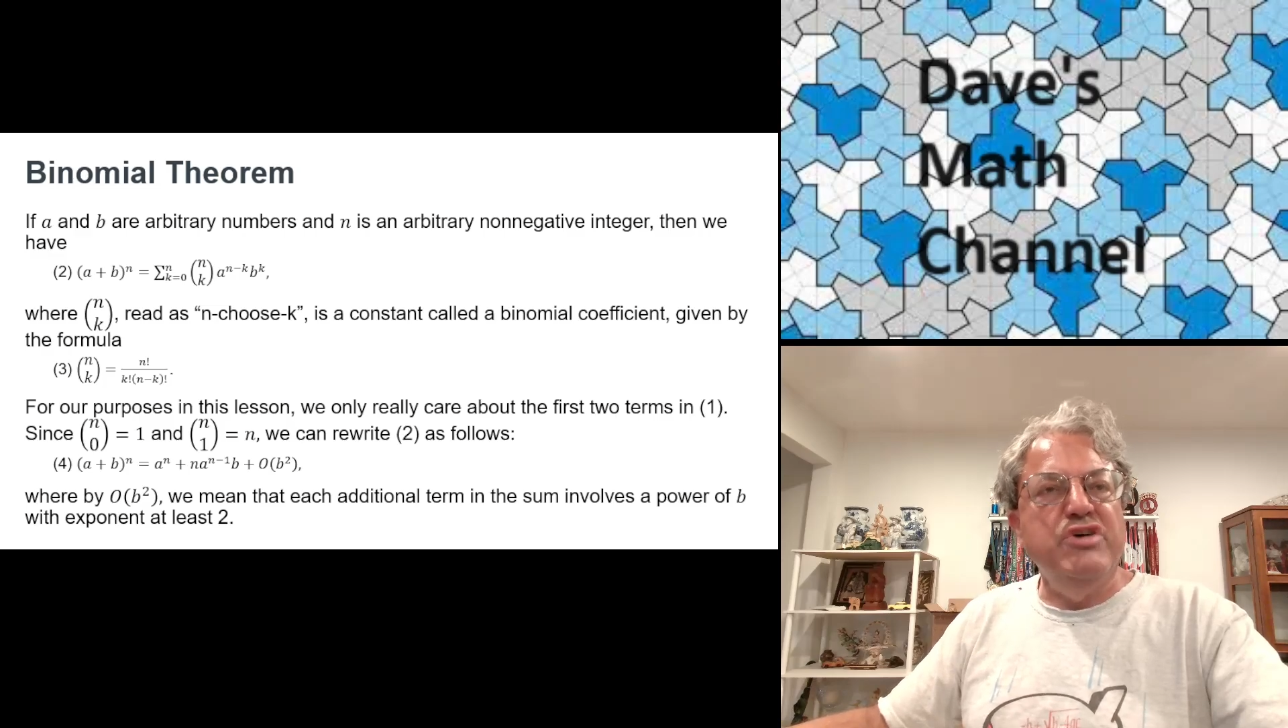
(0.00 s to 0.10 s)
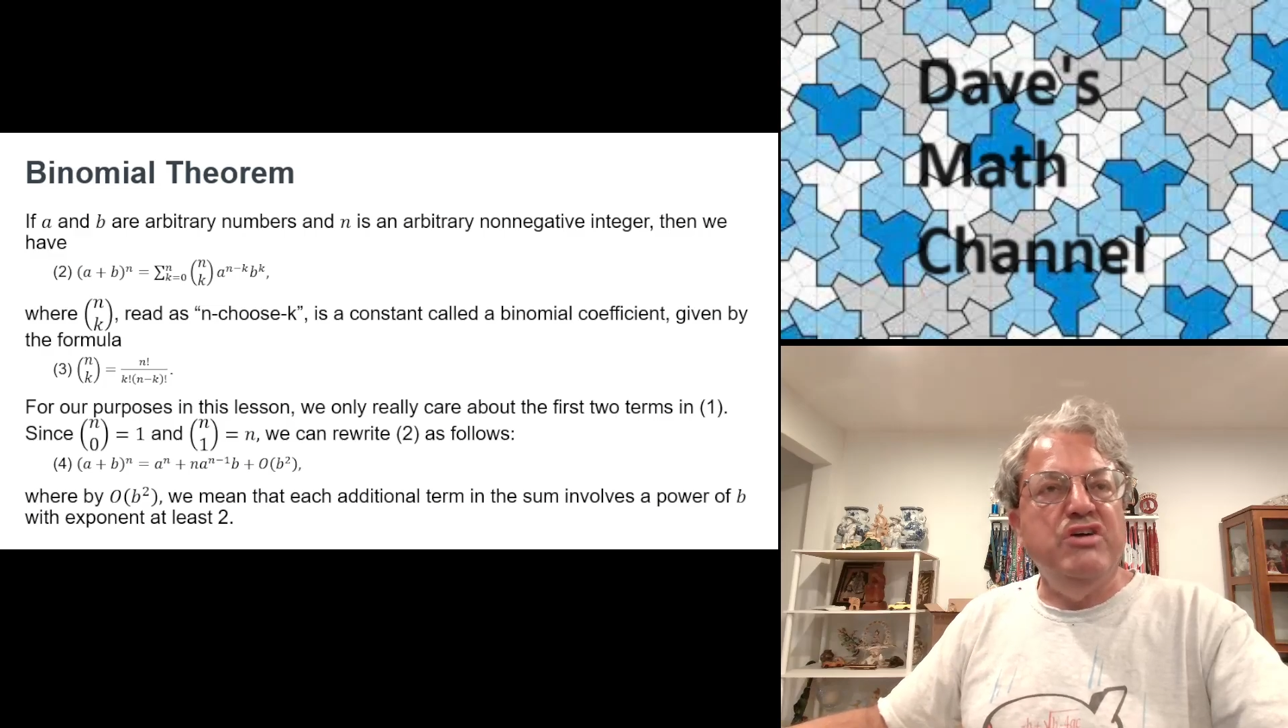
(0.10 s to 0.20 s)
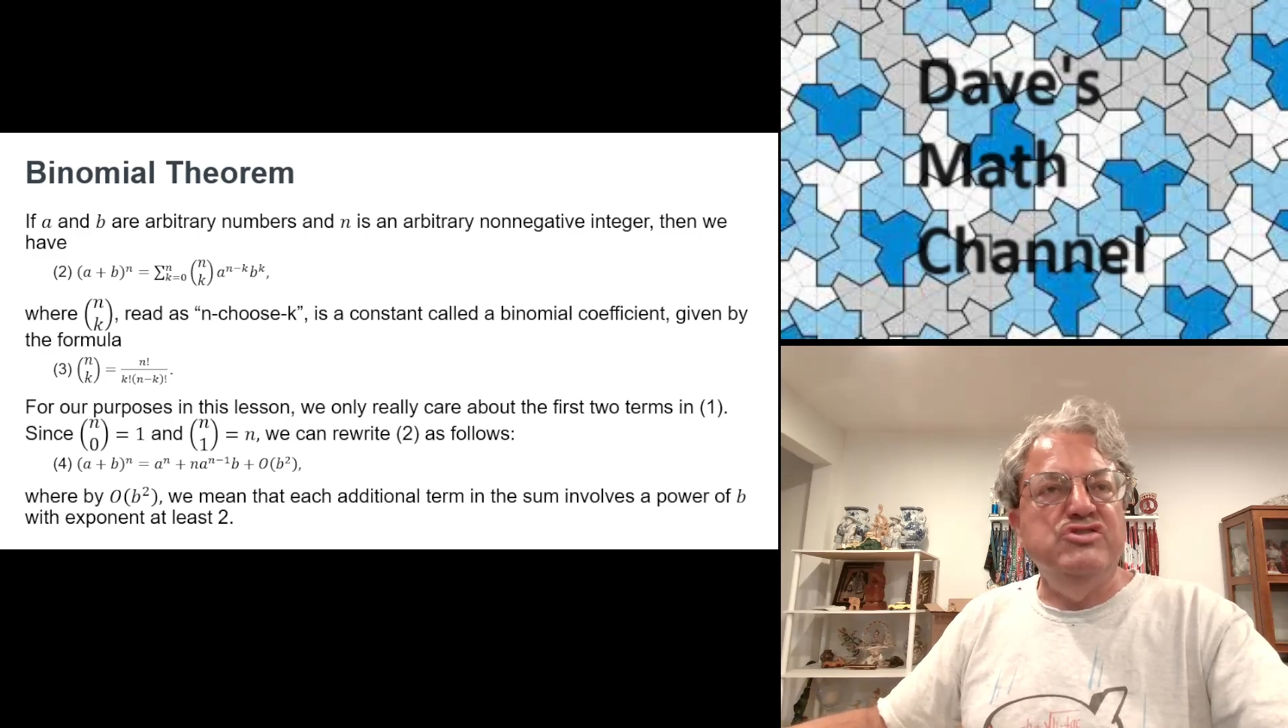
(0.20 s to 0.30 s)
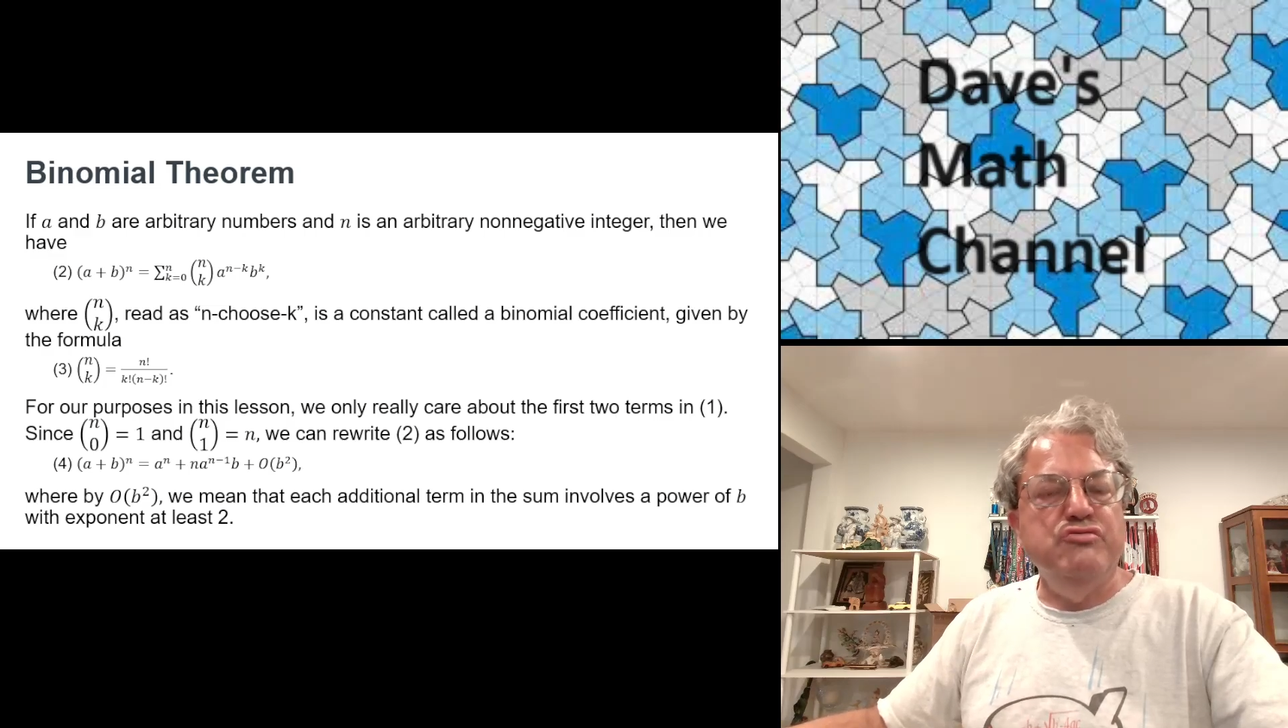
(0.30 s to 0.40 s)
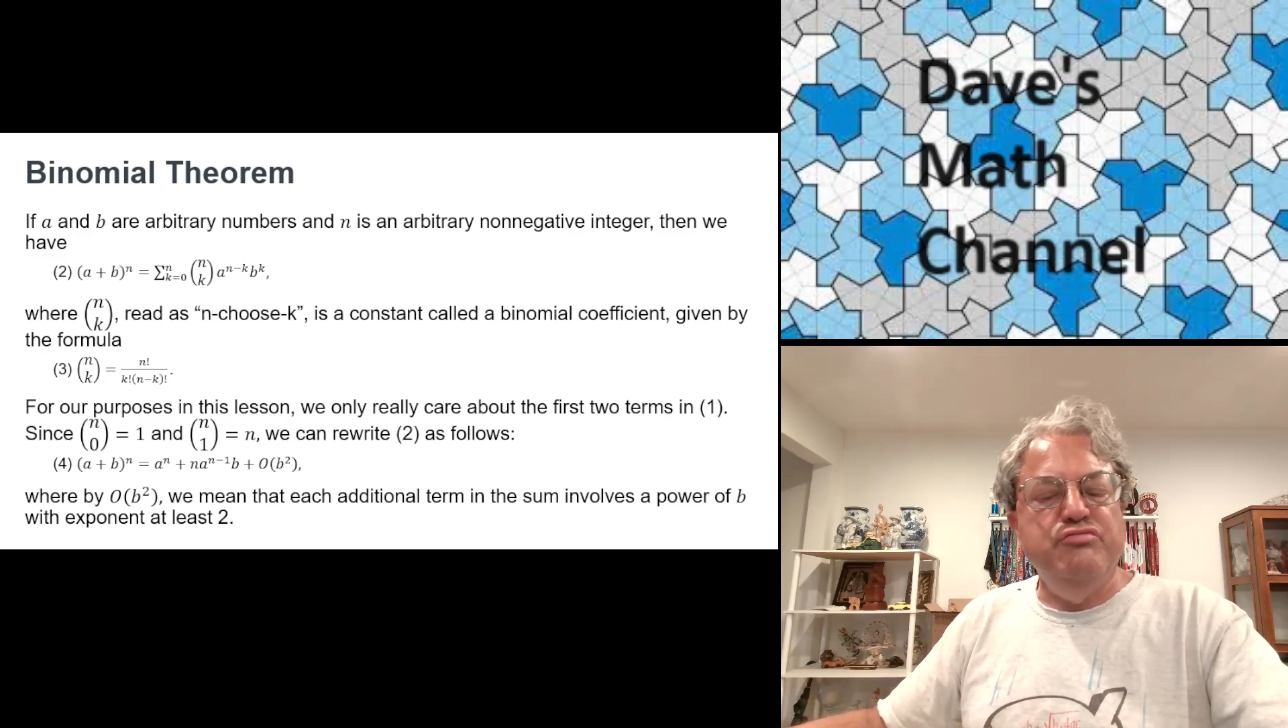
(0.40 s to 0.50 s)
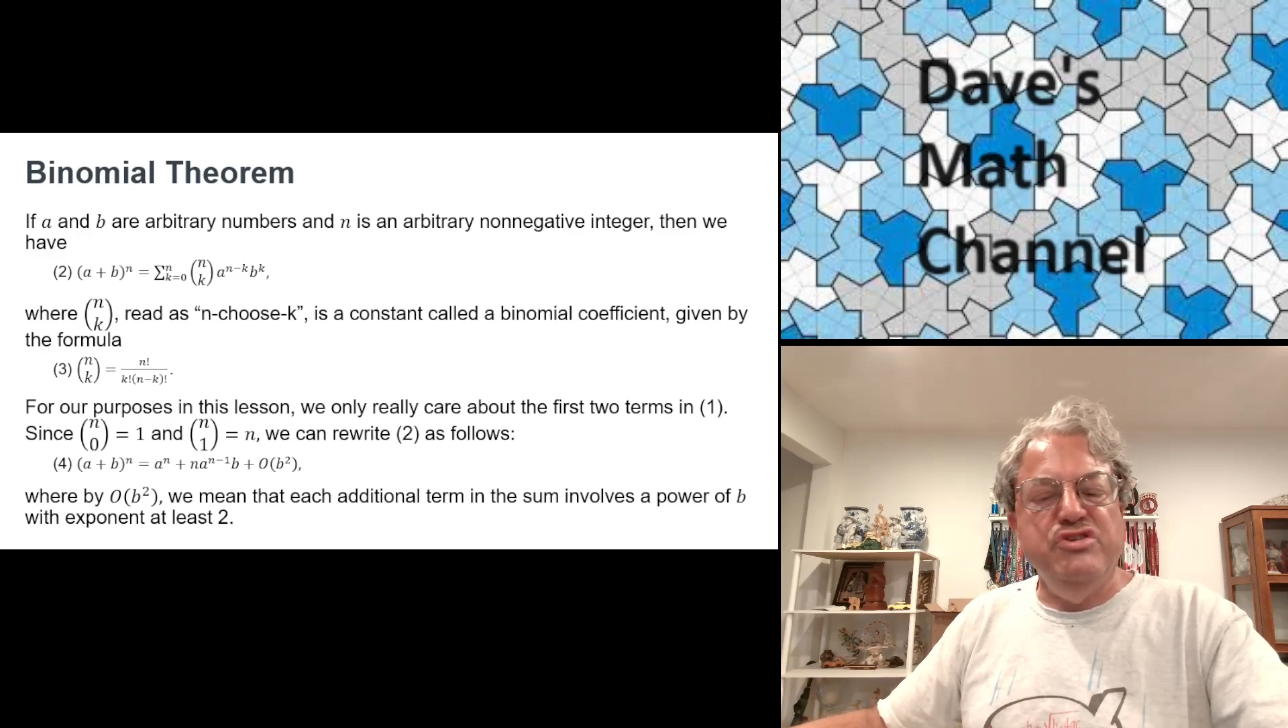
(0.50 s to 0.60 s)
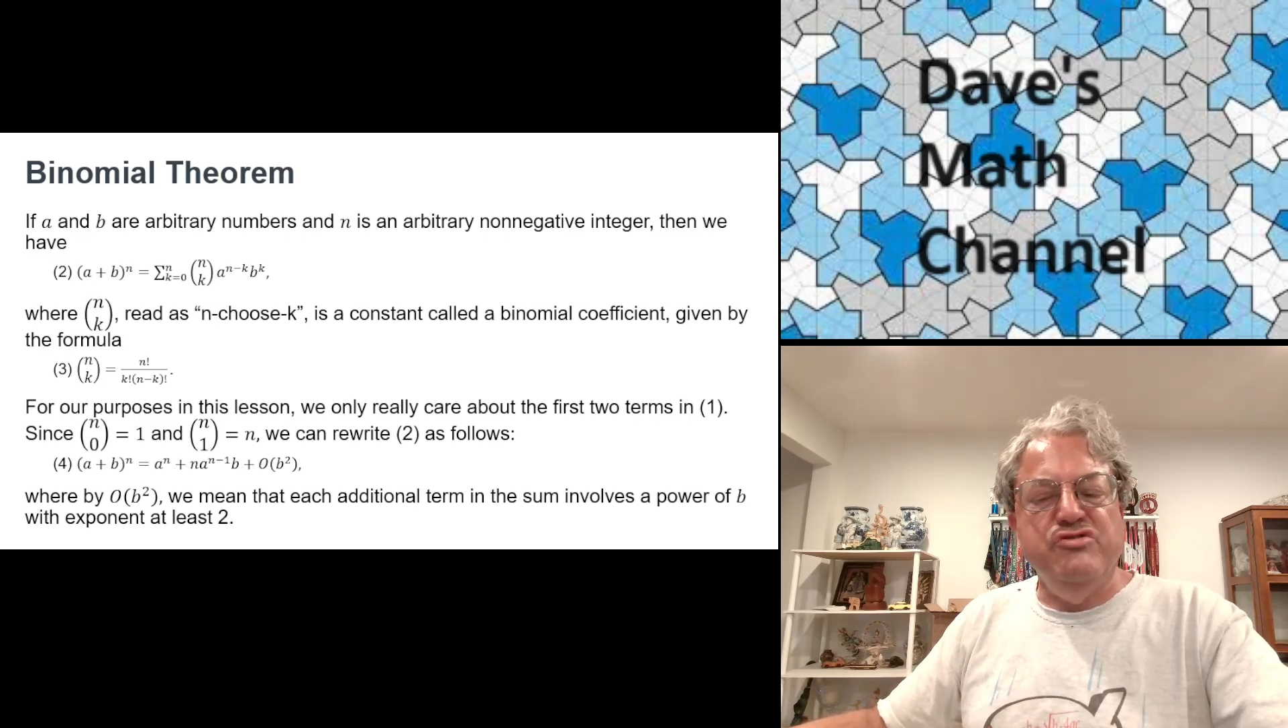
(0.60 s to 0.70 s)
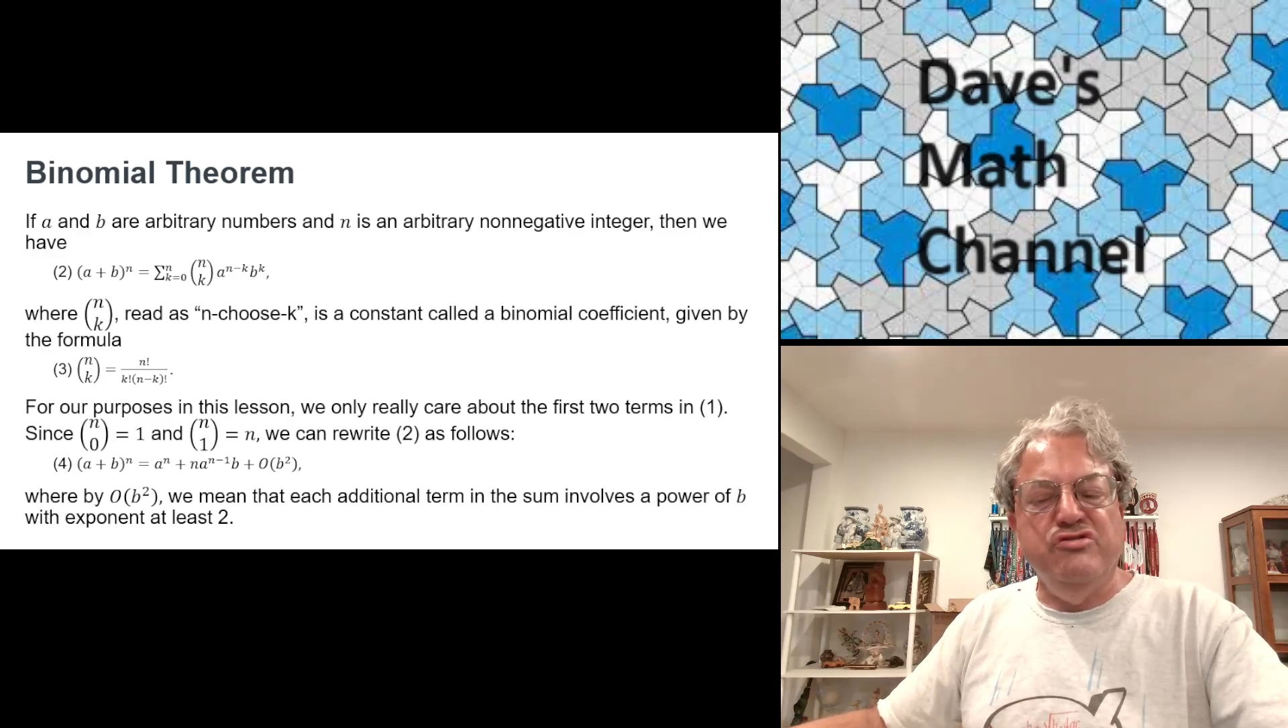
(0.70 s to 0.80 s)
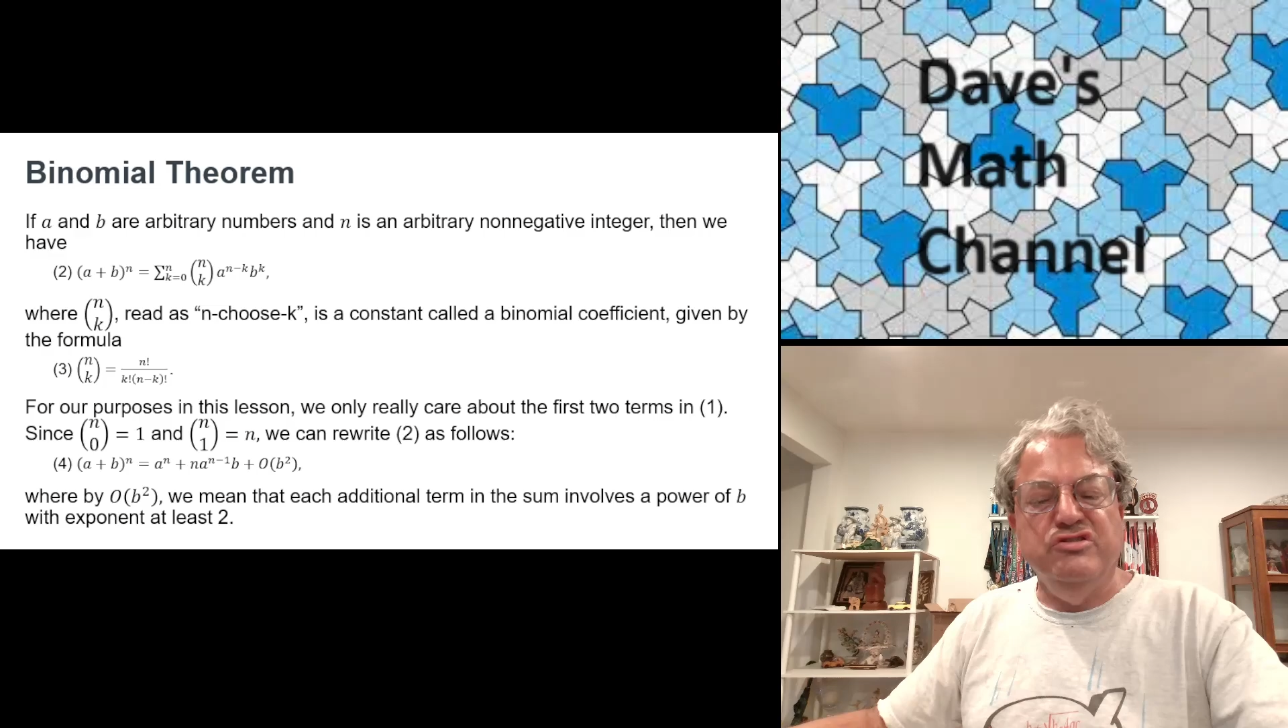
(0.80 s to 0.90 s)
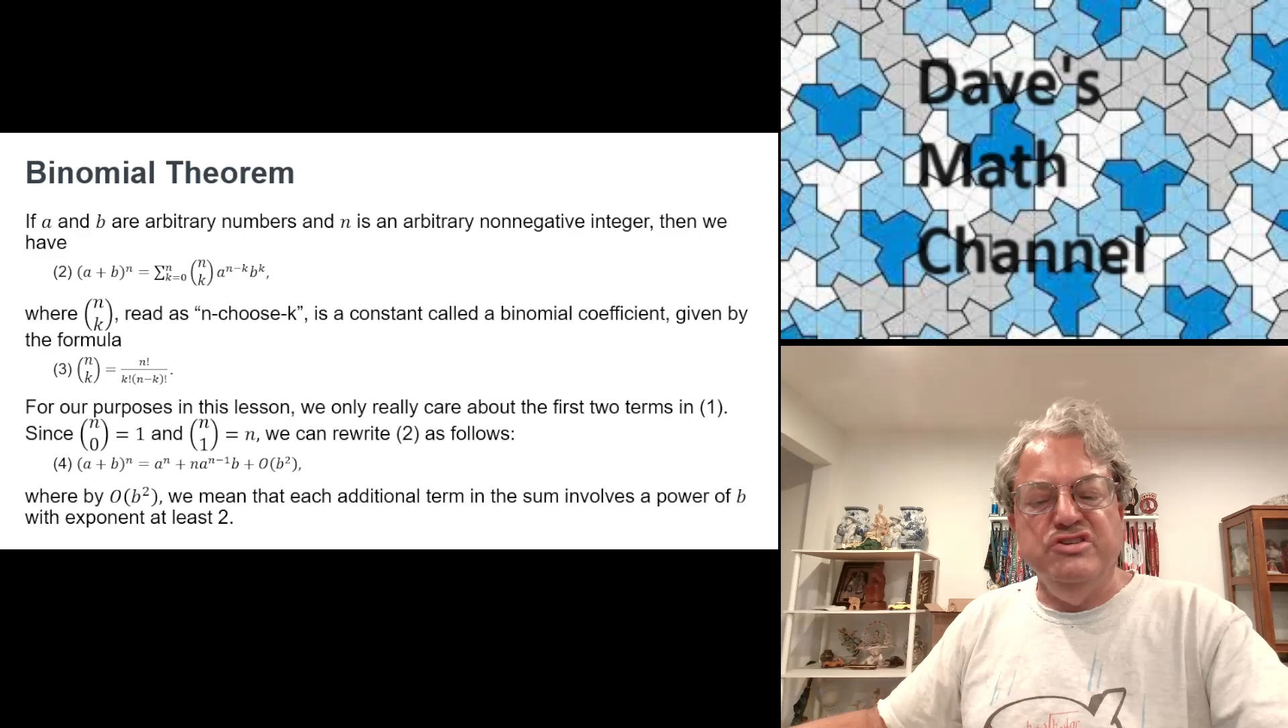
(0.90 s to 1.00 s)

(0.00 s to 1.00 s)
powers of B that are